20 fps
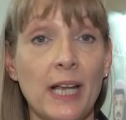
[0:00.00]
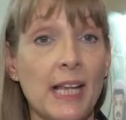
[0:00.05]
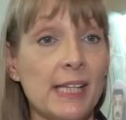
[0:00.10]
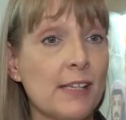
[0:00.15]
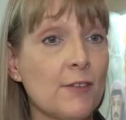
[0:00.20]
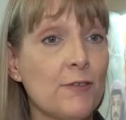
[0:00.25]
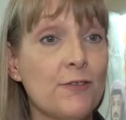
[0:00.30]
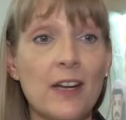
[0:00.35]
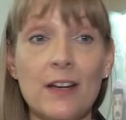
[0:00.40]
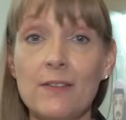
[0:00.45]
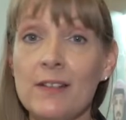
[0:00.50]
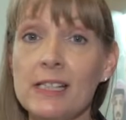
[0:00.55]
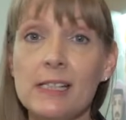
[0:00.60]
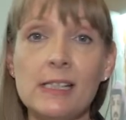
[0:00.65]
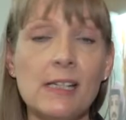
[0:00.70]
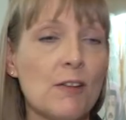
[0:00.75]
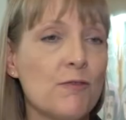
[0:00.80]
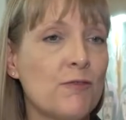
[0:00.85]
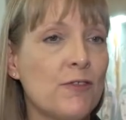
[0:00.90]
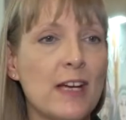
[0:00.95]
It's a
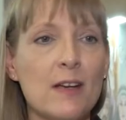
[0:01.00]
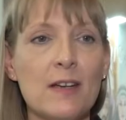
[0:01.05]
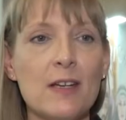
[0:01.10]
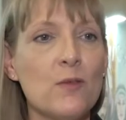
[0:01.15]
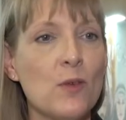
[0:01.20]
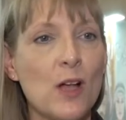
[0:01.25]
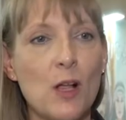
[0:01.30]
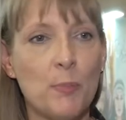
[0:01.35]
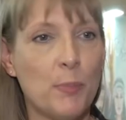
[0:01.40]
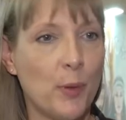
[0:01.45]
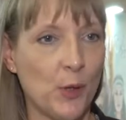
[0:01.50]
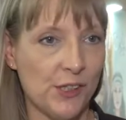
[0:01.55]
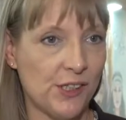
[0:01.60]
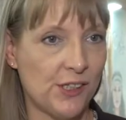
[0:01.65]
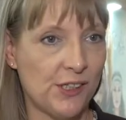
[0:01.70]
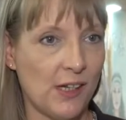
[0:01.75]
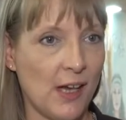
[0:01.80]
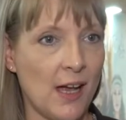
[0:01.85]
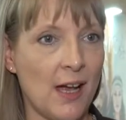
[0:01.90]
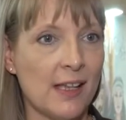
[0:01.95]
very, very well put
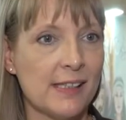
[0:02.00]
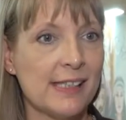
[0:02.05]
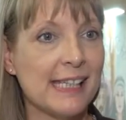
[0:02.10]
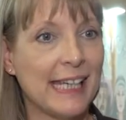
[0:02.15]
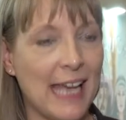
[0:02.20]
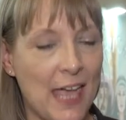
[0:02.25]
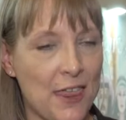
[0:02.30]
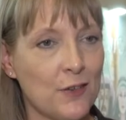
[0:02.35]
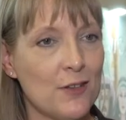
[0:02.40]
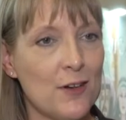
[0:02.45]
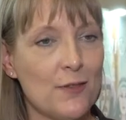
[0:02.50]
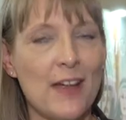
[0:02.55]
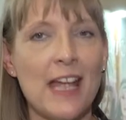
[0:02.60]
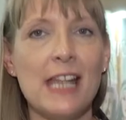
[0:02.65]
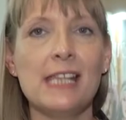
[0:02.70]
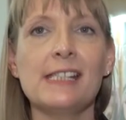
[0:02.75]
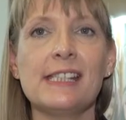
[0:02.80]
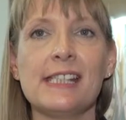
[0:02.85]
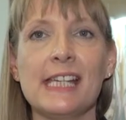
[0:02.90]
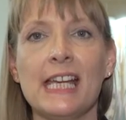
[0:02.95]
together
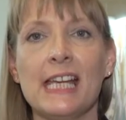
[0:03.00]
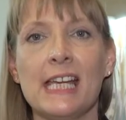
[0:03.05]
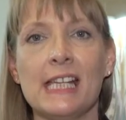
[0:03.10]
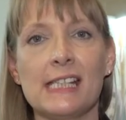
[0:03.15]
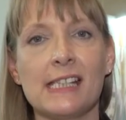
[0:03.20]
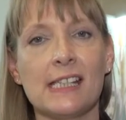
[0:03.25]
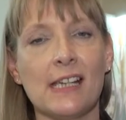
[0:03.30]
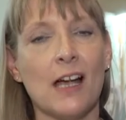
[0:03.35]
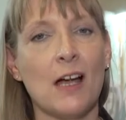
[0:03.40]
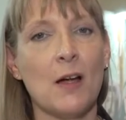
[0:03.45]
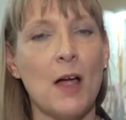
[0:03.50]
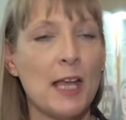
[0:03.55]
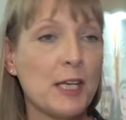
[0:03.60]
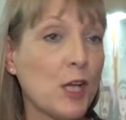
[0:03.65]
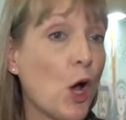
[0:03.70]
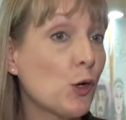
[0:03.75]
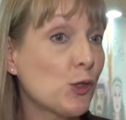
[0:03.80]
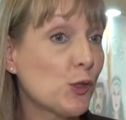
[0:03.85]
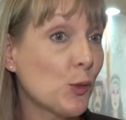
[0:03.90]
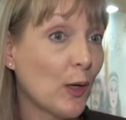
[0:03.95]
event. I
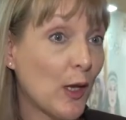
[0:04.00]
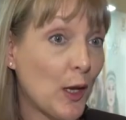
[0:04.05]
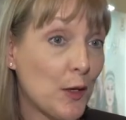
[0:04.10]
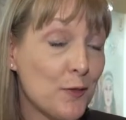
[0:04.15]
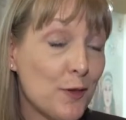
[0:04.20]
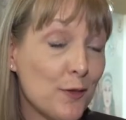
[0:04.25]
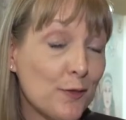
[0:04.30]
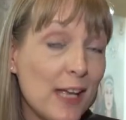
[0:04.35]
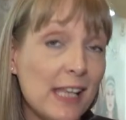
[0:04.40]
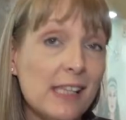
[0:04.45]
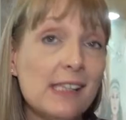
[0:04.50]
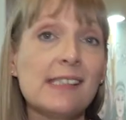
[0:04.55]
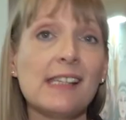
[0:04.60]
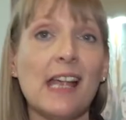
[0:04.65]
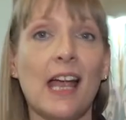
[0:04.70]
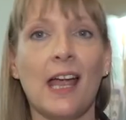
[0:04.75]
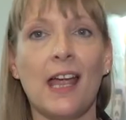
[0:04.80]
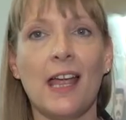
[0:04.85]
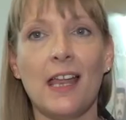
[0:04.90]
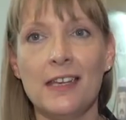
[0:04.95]
go to a lot of events,
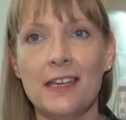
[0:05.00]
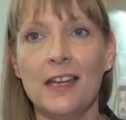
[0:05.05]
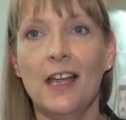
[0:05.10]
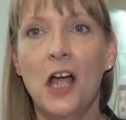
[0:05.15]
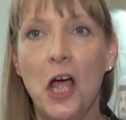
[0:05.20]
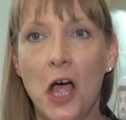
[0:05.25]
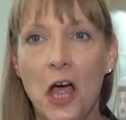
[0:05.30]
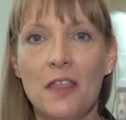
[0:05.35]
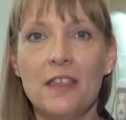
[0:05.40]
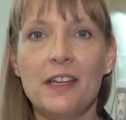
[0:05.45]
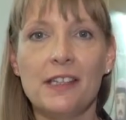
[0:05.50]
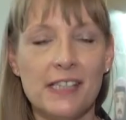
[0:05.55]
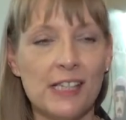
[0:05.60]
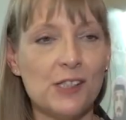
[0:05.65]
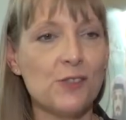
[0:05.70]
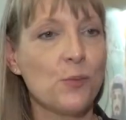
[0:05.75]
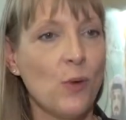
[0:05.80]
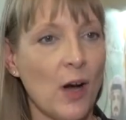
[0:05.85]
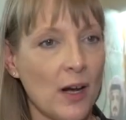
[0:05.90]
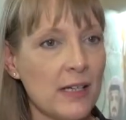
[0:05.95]
and this
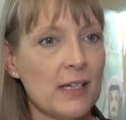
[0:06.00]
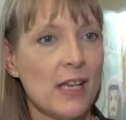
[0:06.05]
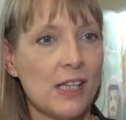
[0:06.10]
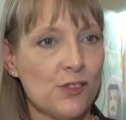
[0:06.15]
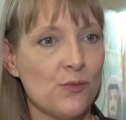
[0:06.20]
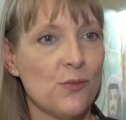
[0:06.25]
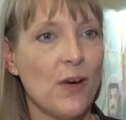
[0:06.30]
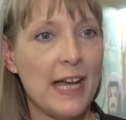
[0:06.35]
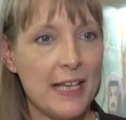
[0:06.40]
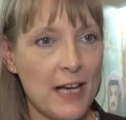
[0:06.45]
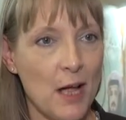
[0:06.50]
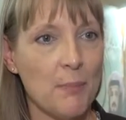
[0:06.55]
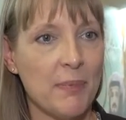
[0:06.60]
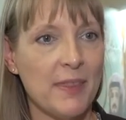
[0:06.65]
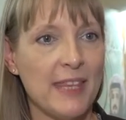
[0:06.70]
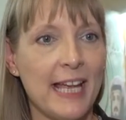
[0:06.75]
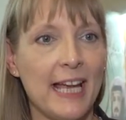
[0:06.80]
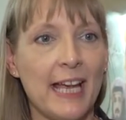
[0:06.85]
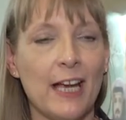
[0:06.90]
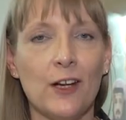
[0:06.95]
is one that's right
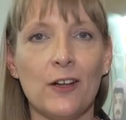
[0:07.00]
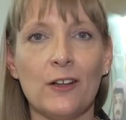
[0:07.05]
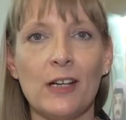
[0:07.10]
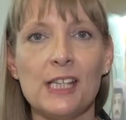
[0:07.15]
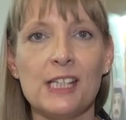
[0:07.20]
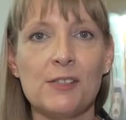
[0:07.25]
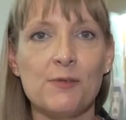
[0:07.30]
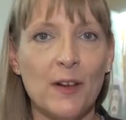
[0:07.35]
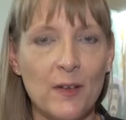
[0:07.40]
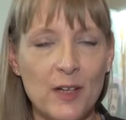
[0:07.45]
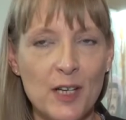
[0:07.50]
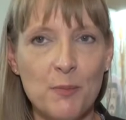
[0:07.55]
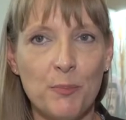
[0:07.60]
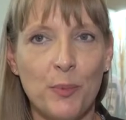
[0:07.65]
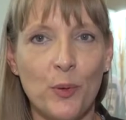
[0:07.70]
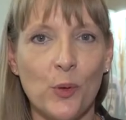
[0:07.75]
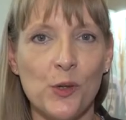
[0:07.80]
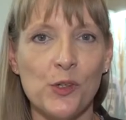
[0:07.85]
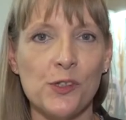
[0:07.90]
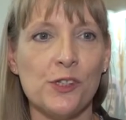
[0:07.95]
up there. It's very
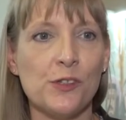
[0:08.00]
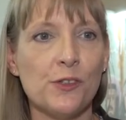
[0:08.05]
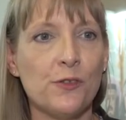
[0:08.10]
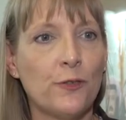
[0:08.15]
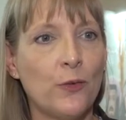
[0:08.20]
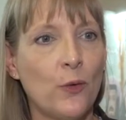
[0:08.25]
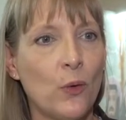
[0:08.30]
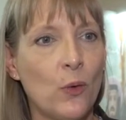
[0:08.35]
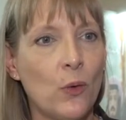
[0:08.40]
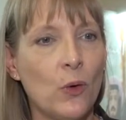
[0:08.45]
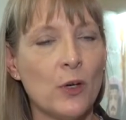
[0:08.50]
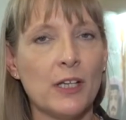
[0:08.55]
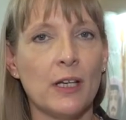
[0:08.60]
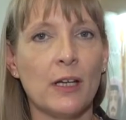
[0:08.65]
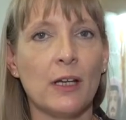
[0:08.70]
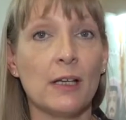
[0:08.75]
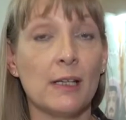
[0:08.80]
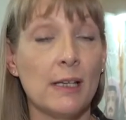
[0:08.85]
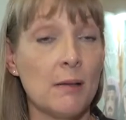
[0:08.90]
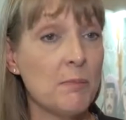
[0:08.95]
important for
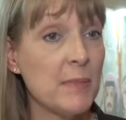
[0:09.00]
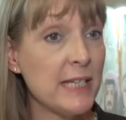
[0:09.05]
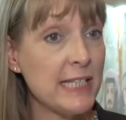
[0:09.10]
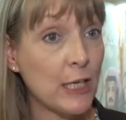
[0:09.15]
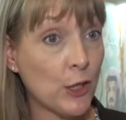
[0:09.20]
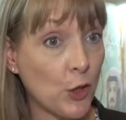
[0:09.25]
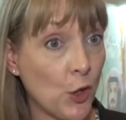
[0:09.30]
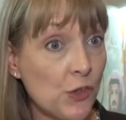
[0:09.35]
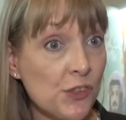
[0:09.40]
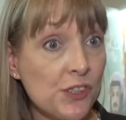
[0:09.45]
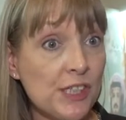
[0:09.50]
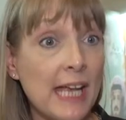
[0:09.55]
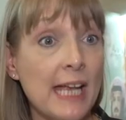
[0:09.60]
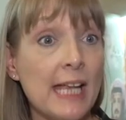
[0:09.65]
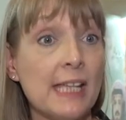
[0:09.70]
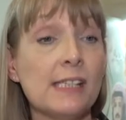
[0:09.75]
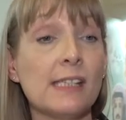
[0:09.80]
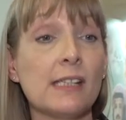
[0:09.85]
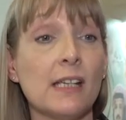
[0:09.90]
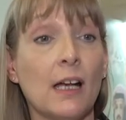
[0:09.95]
the MENA
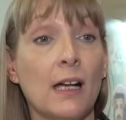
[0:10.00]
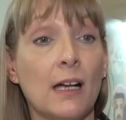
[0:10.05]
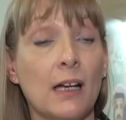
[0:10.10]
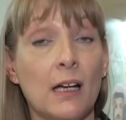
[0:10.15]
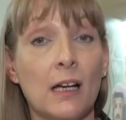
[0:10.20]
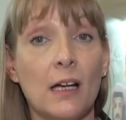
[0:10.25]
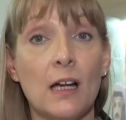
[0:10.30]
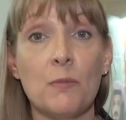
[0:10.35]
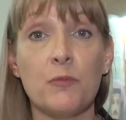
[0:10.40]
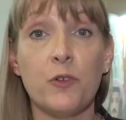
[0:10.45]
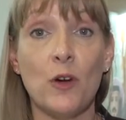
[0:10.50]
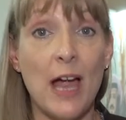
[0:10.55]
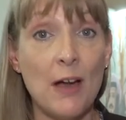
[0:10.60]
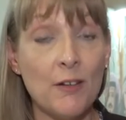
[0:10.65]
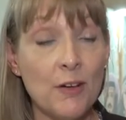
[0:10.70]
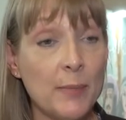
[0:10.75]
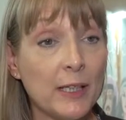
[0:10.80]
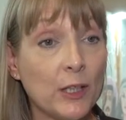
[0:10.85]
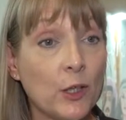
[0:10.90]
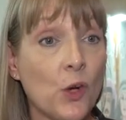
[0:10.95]
content, for
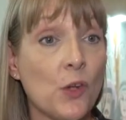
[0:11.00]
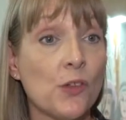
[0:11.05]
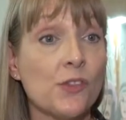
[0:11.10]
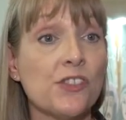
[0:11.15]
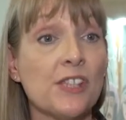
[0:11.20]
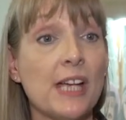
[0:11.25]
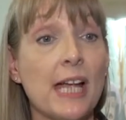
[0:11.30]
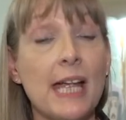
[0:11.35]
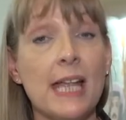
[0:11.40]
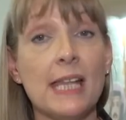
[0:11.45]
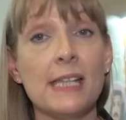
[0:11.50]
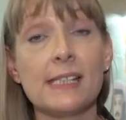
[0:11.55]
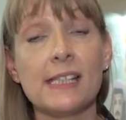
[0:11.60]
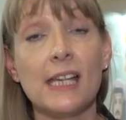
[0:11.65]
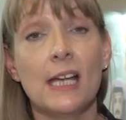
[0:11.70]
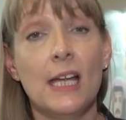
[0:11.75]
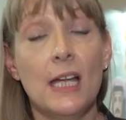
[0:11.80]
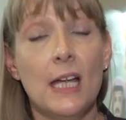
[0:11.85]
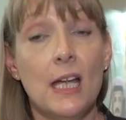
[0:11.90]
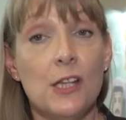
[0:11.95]
Arabic
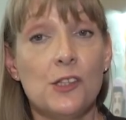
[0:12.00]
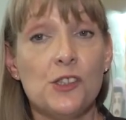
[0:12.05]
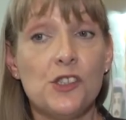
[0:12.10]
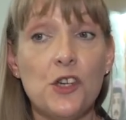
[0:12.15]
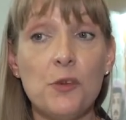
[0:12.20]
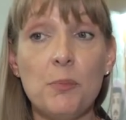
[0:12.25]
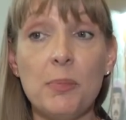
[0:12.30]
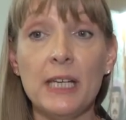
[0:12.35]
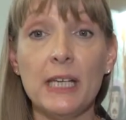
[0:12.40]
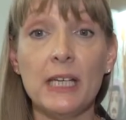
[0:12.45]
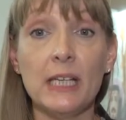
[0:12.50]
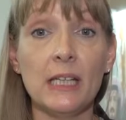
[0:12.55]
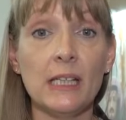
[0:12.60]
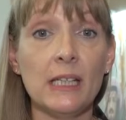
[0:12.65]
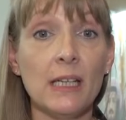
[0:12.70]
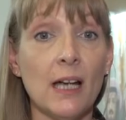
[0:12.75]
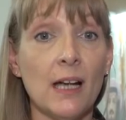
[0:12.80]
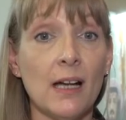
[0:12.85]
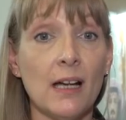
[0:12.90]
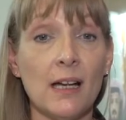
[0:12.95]
content, to
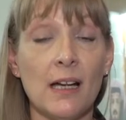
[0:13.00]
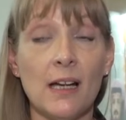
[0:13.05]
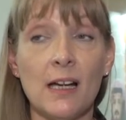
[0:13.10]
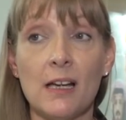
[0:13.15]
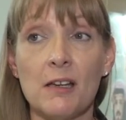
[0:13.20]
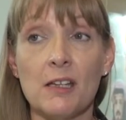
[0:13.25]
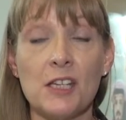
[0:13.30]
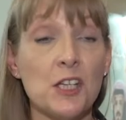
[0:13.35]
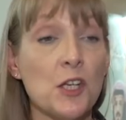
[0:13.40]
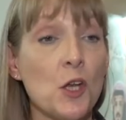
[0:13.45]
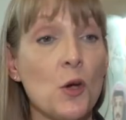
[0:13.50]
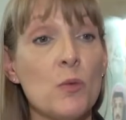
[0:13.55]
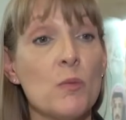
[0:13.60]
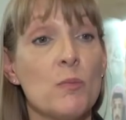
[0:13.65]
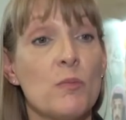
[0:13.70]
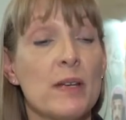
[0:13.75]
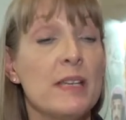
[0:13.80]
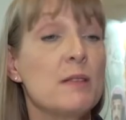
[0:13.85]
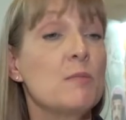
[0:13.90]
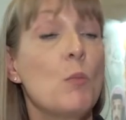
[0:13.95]
be
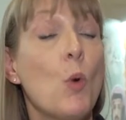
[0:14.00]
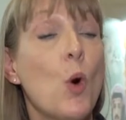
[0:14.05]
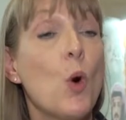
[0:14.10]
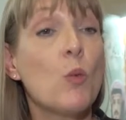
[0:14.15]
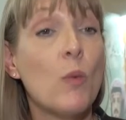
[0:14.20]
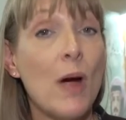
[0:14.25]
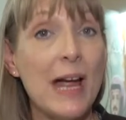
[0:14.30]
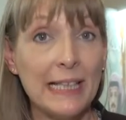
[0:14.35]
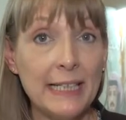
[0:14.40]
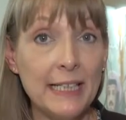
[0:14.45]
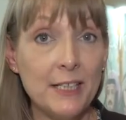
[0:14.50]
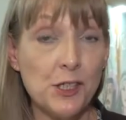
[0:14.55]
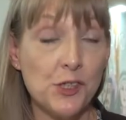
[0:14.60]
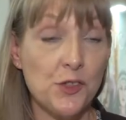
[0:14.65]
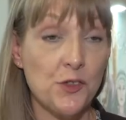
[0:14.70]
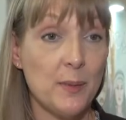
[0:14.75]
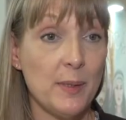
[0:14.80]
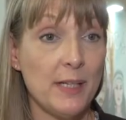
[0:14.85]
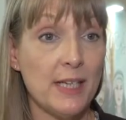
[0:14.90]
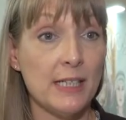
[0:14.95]
be more widely
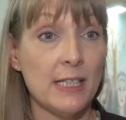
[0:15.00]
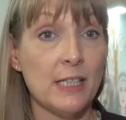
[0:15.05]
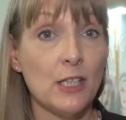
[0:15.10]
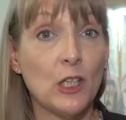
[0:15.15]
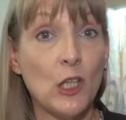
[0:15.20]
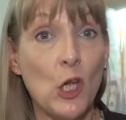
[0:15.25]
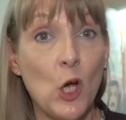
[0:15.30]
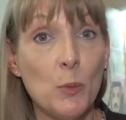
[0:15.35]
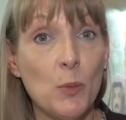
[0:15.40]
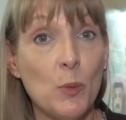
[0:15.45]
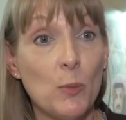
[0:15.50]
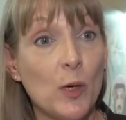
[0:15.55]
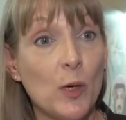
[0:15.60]
distributed in the global